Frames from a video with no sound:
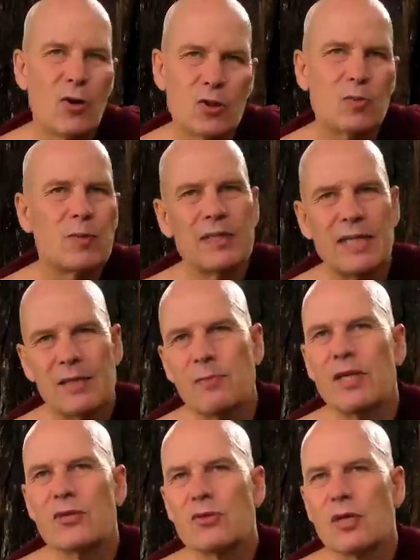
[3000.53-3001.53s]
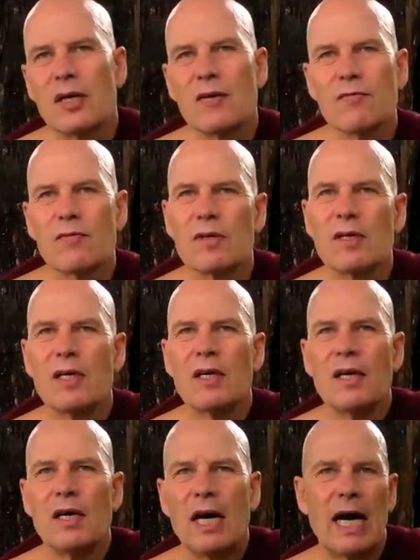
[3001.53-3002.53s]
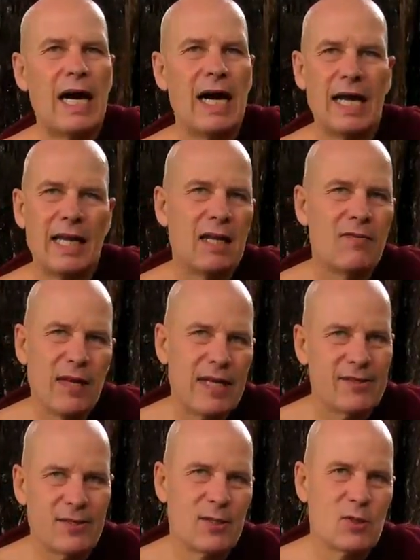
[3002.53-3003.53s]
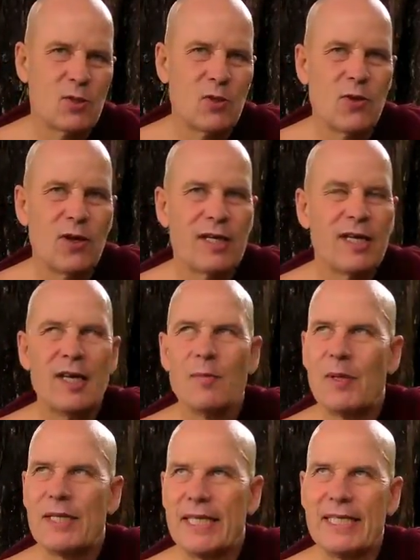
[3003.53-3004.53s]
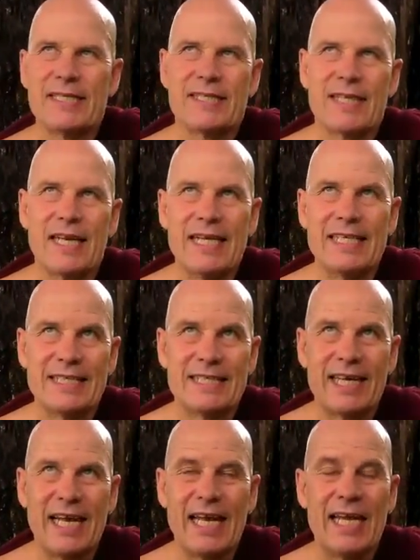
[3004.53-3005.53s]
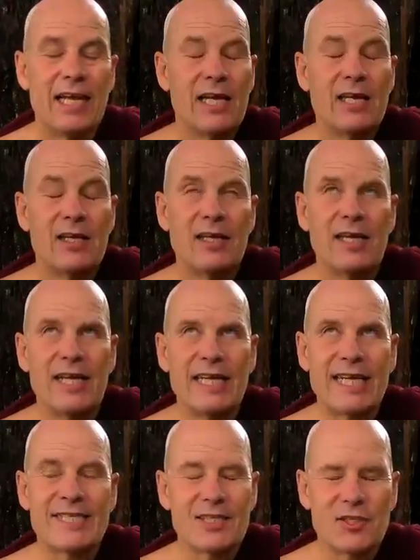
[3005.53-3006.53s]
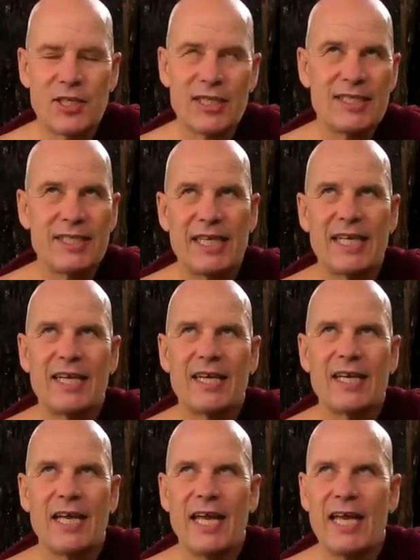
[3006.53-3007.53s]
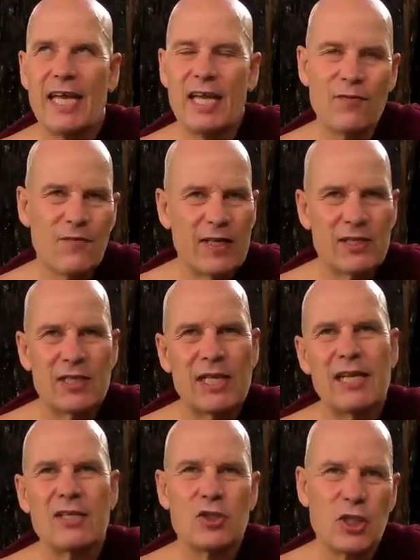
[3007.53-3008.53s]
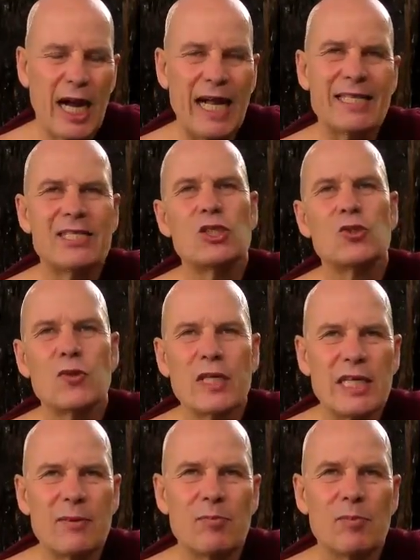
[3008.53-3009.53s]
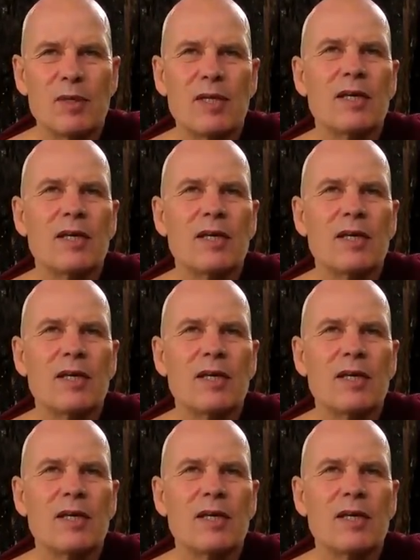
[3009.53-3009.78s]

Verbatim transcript: also been that myself. Elevation and so on. But it is a narcissistic, infantile, childish dream